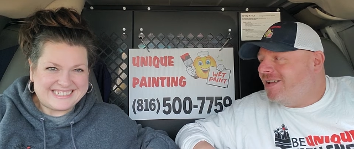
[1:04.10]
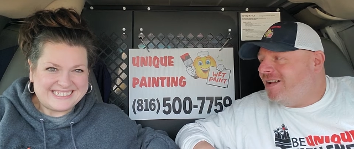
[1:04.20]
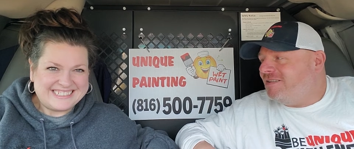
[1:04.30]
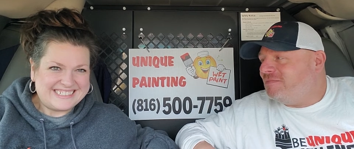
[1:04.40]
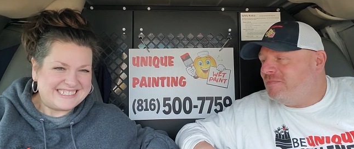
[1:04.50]

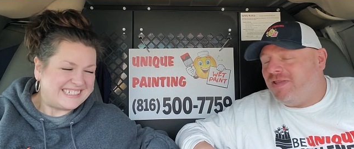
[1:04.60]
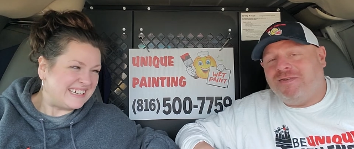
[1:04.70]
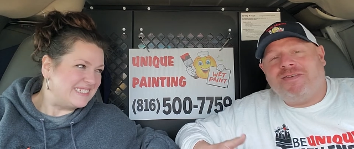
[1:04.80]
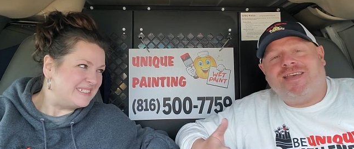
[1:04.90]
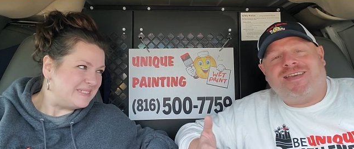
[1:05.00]
Speaker 1: yeah, be
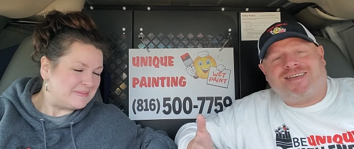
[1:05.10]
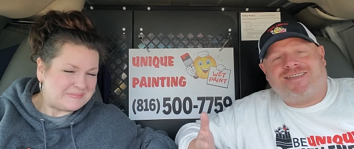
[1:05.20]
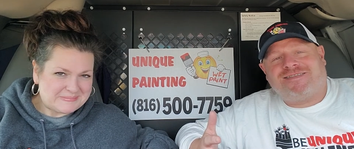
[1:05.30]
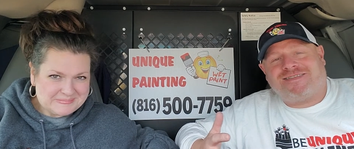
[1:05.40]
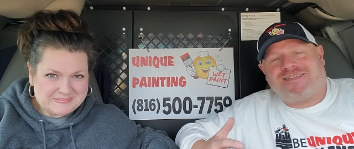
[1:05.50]
unique
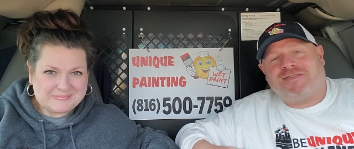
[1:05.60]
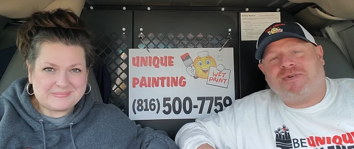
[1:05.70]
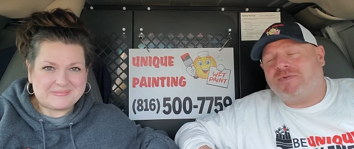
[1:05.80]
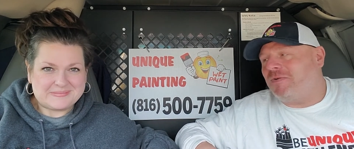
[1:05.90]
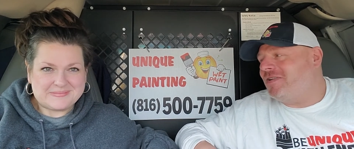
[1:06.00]
mm -hmm. is
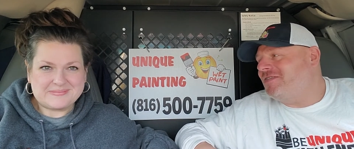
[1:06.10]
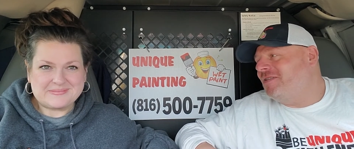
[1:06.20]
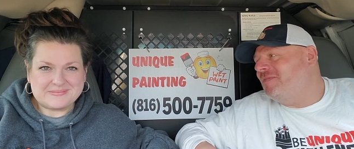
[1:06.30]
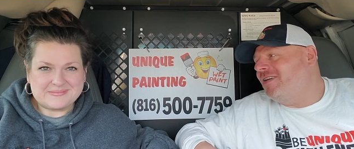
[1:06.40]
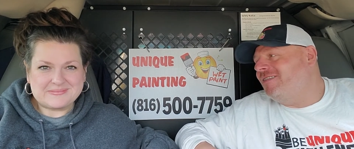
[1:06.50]
what we want you
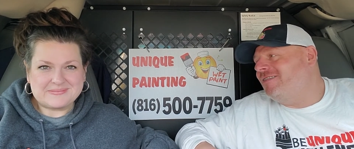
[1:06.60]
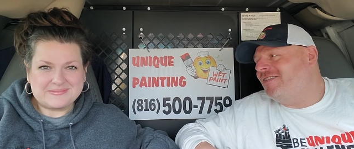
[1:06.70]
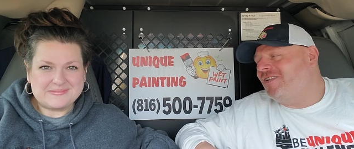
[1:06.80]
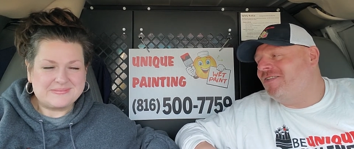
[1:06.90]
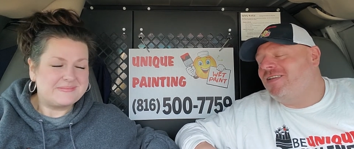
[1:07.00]
to be. Mm -hmm.
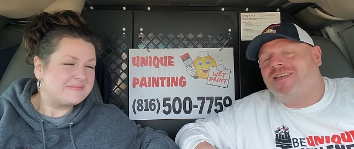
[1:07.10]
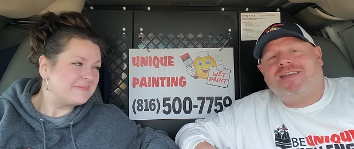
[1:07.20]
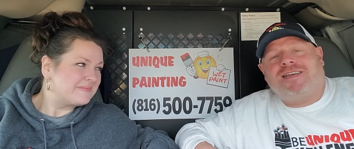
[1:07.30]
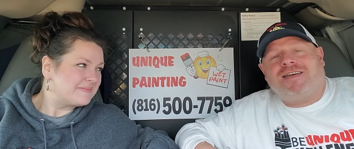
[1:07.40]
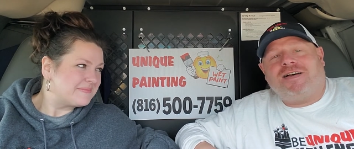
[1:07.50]
So,
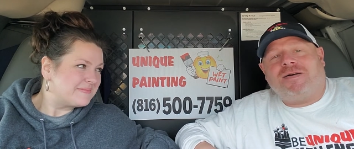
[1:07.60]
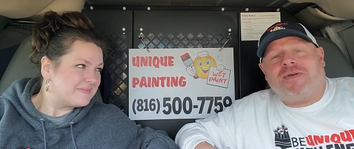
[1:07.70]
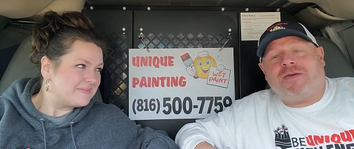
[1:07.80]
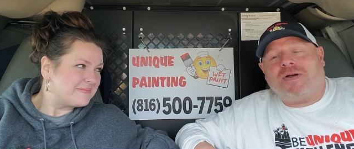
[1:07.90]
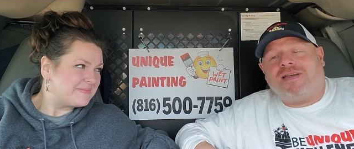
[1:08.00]
um,
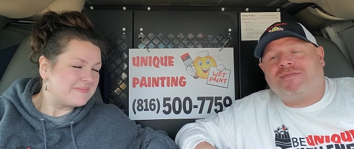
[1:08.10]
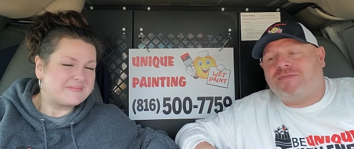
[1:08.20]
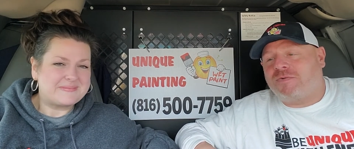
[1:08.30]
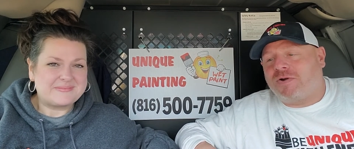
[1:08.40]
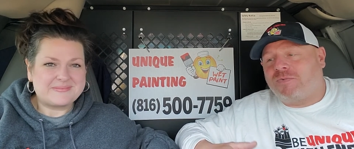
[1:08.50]
anyway,
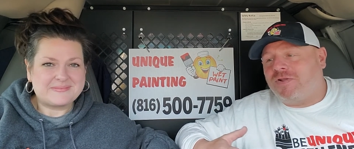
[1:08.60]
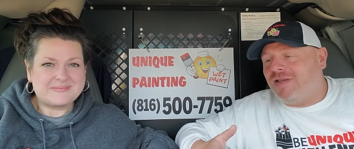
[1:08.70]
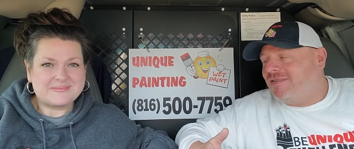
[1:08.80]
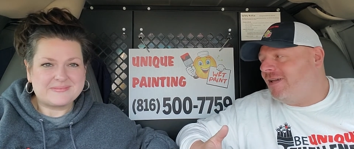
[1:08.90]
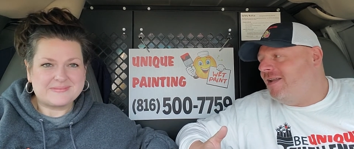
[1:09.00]
we're
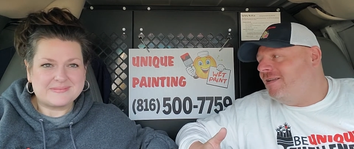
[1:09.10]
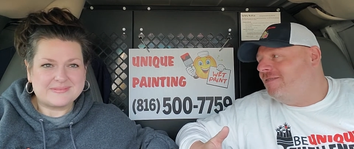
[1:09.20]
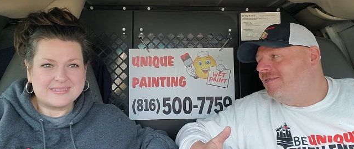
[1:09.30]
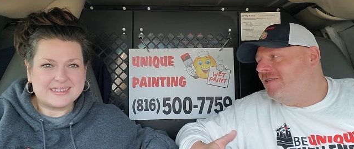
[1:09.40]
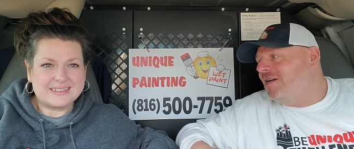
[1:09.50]
really excited.
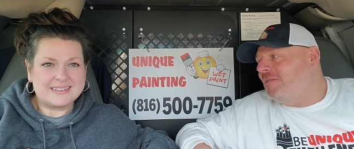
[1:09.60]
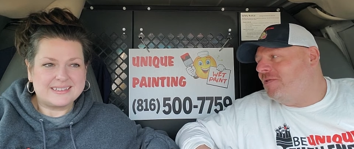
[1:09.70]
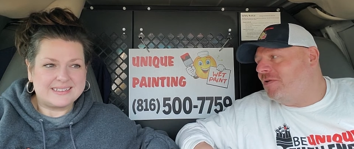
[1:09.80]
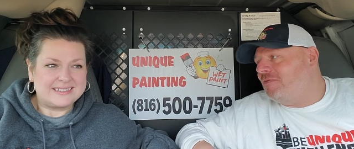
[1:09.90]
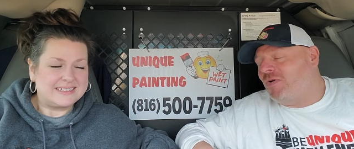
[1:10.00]

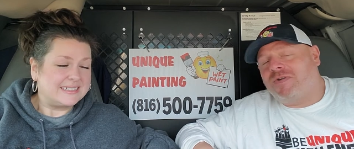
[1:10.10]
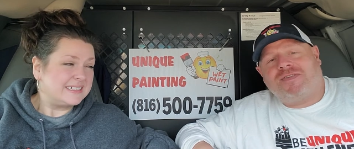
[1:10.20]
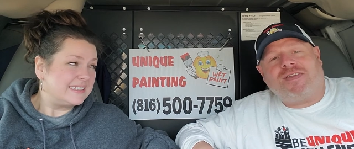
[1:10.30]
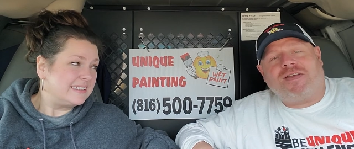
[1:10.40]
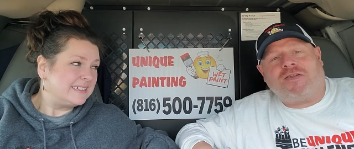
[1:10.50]
Um, look forward
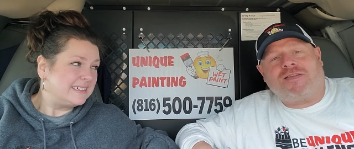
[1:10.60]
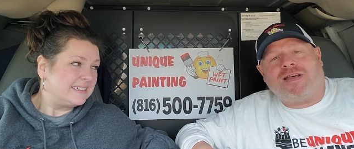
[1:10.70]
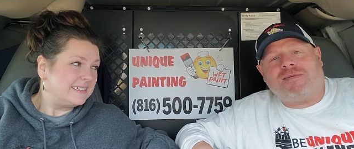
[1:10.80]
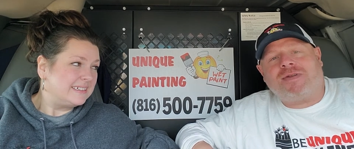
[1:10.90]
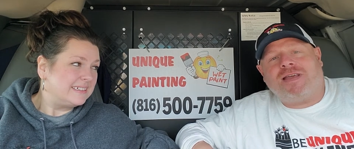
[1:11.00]
to seeing all the
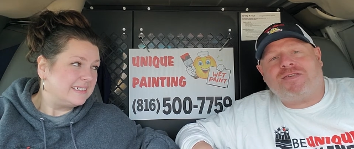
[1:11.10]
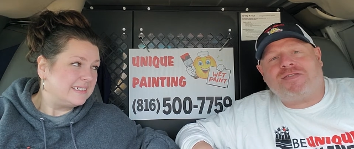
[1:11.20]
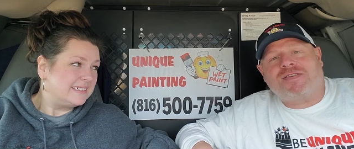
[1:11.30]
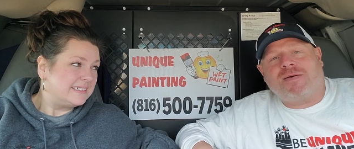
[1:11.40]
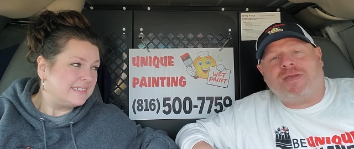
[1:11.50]

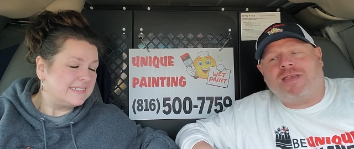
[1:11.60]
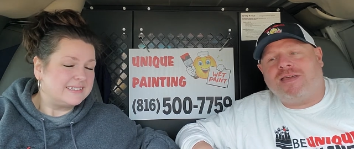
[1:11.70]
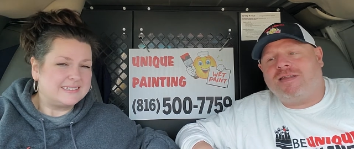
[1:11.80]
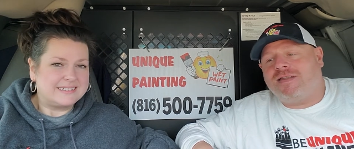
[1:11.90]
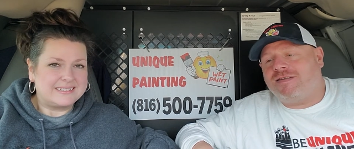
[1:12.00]
nominations coming
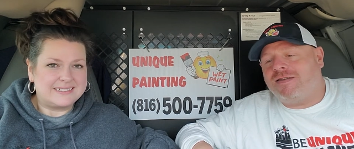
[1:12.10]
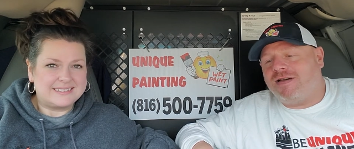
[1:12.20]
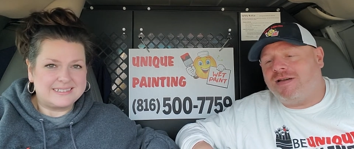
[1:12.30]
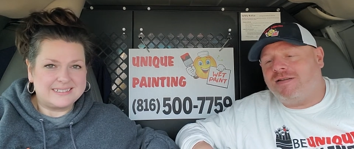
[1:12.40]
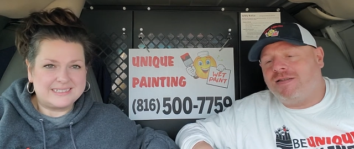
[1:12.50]
in, and
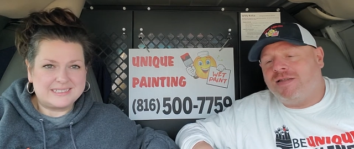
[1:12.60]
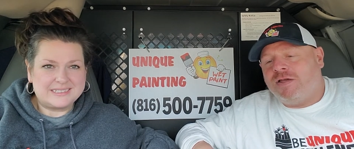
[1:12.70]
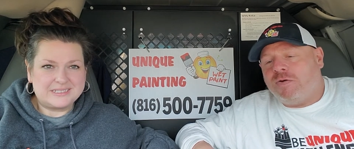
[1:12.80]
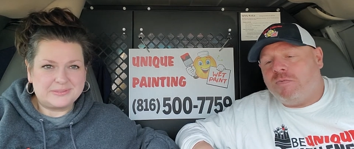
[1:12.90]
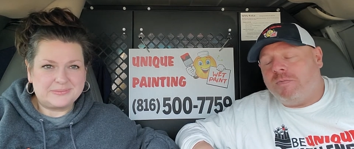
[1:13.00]
uh,
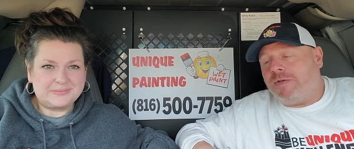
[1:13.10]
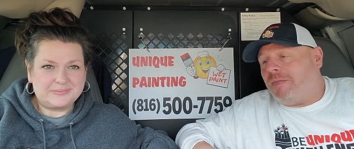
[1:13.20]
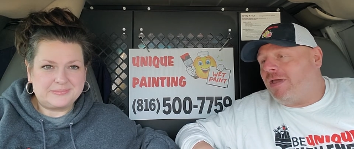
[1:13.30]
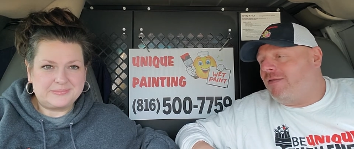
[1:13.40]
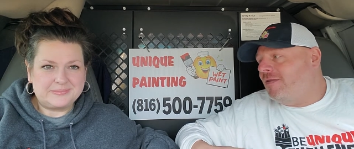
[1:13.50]
we'll be
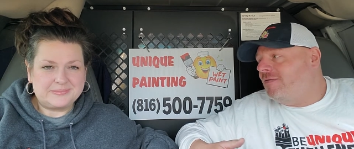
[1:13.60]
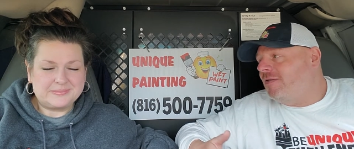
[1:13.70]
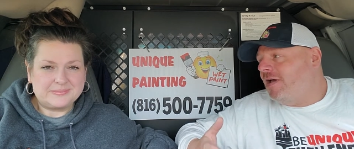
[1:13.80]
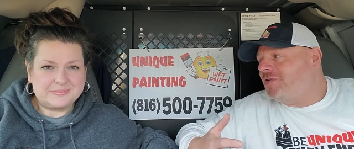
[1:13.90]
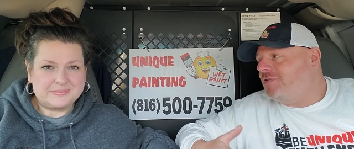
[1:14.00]
making the
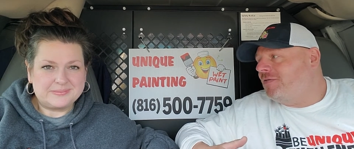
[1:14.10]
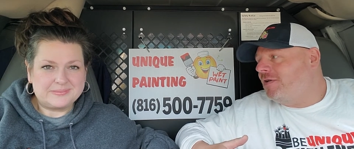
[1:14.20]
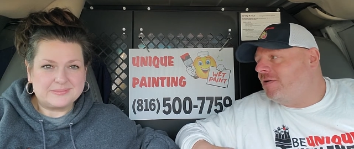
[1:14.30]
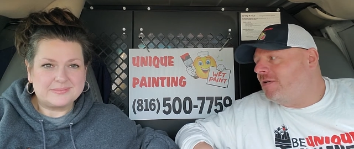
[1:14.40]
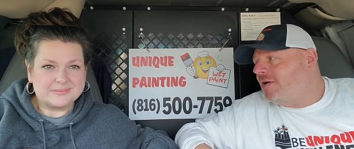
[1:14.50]
selections
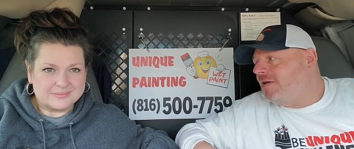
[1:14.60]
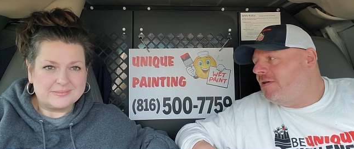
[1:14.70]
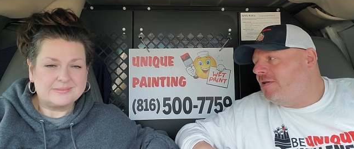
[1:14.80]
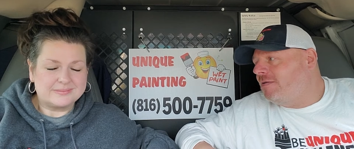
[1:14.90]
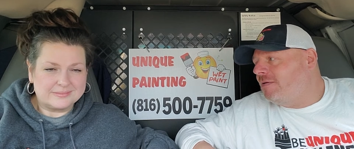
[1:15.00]
here in, a,
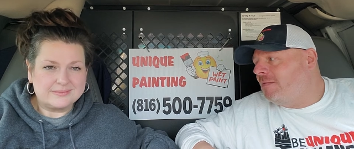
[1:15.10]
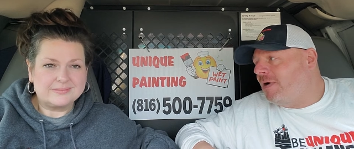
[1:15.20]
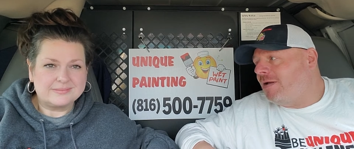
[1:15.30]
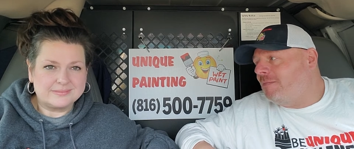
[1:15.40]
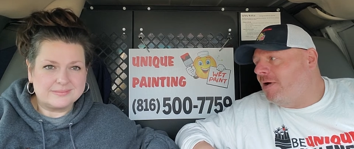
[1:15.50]
in a,
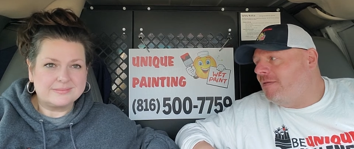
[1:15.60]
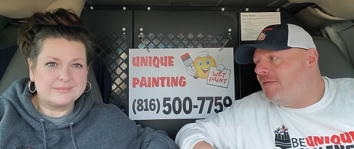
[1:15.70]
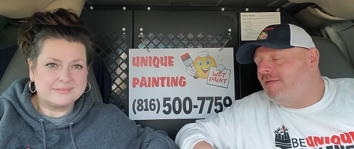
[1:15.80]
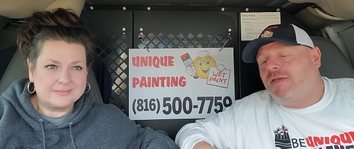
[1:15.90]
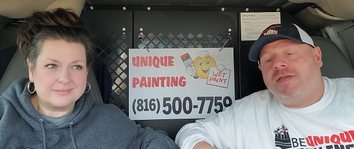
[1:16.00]
about a
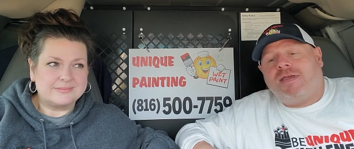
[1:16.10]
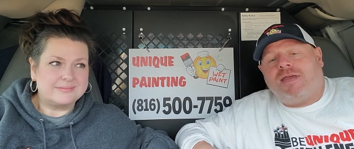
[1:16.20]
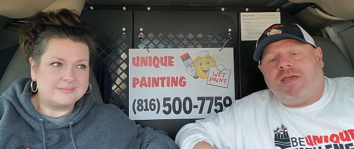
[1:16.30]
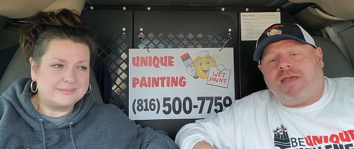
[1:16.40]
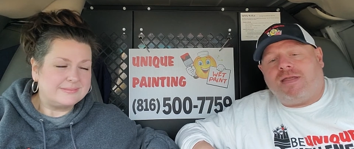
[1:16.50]
month. Mm
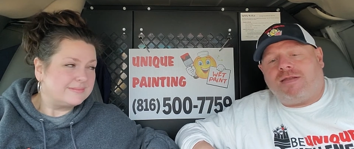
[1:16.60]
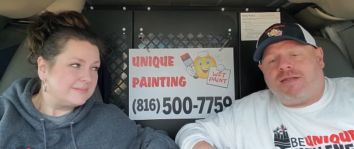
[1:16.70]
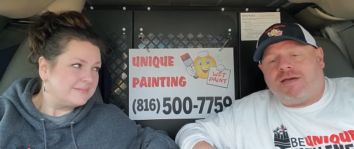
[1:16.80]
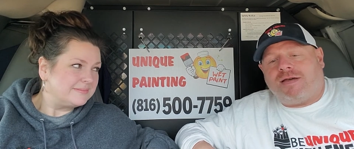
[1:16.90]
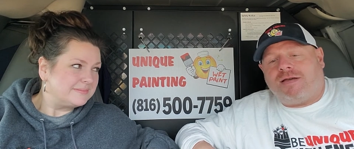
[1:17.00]
-hmm. And
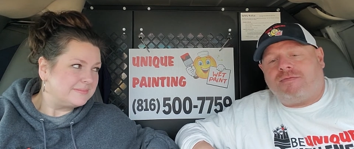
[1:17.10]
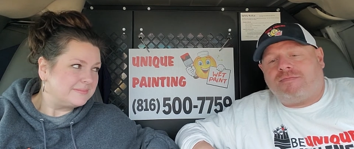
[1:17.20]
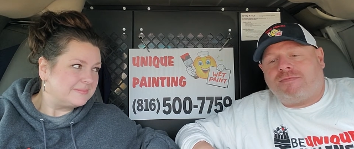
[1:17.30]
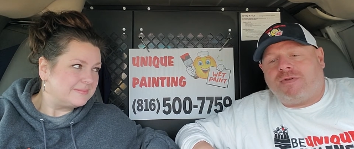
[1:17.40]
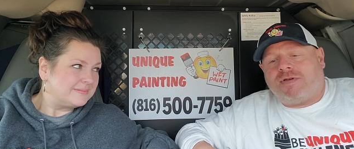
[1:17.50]
uh,
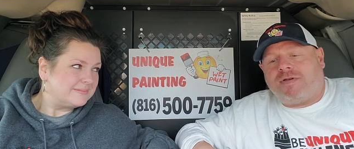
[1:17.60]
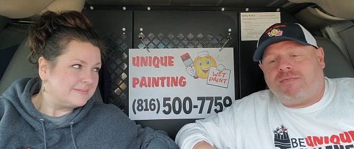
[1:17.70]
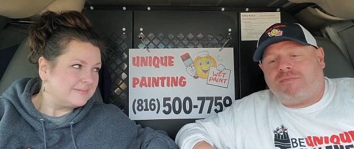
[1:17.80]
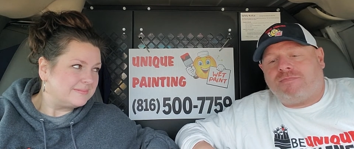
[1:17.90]
um,